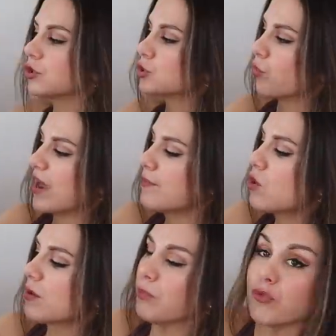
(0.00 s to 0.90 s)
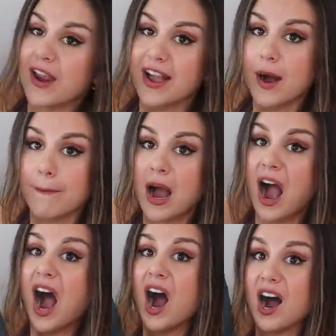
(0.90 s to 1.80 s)
There's way more breakup
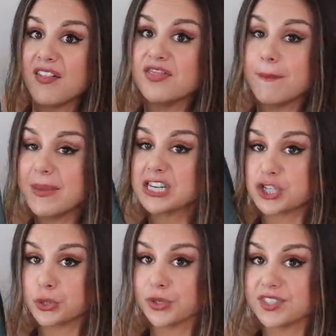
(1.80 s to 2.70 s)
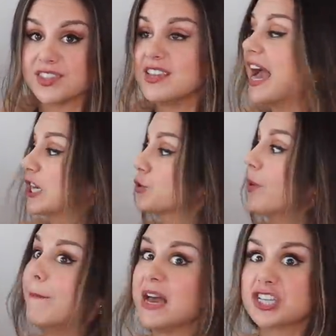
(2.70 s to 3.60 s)
on the mesh shorts than the
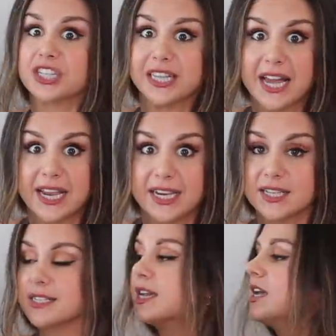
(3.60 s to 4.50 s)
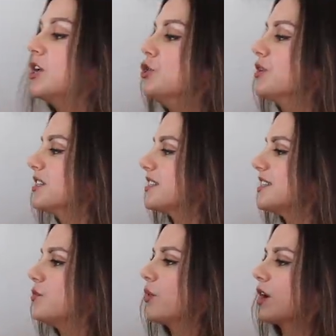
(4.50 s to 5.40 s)
actual mesh leggings. You can
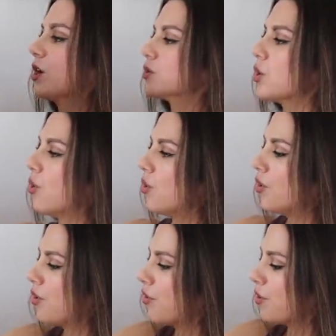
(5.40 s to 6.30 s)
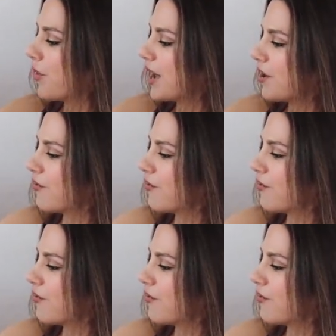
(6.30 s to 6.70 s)
see where it goes all the way